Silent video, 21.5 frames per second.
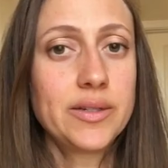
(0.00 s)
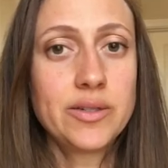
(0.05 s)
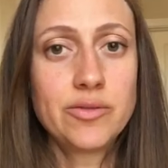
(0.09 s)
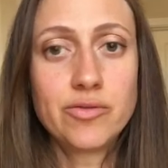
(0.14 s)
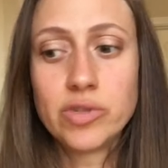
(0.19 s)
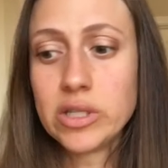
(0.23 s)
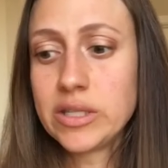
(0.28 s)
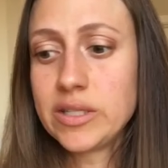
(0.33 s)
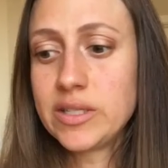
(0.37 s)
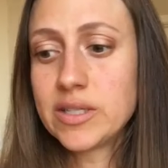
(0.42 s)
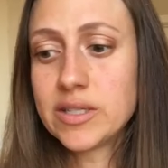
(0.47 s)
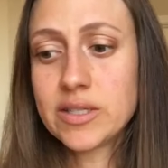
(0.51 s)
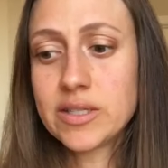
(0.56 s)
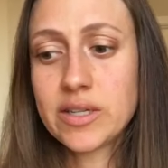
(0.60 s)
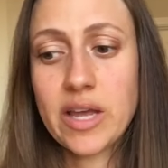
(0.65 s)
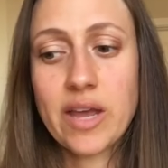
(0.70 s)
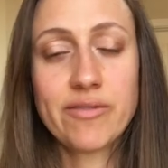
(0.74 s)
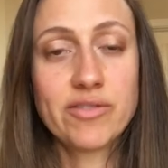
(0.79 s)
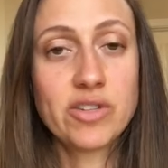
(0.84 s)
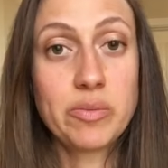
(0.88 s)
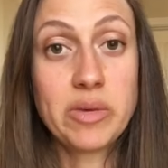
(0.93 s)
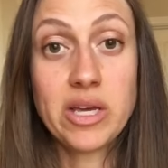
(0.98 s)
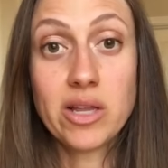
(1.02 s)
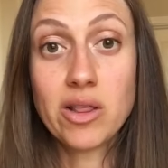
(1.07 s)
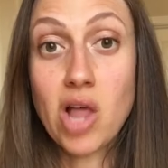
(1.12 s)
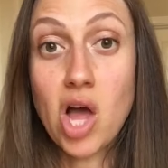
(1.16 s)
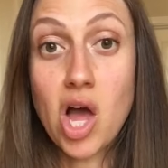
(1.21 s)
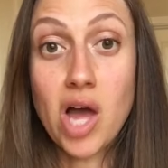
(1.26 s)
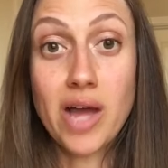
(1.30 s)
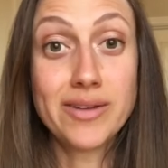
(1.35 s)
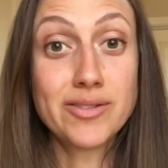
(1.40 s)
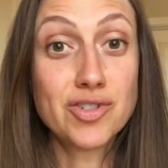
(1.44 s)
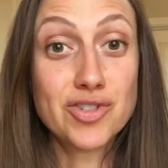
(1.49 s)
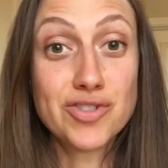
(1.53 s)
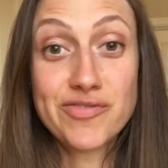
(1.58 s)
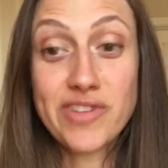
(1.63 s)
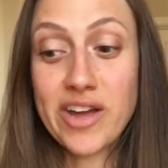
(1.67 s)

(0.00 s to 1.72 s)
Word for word: really doesn't have to be a lot, just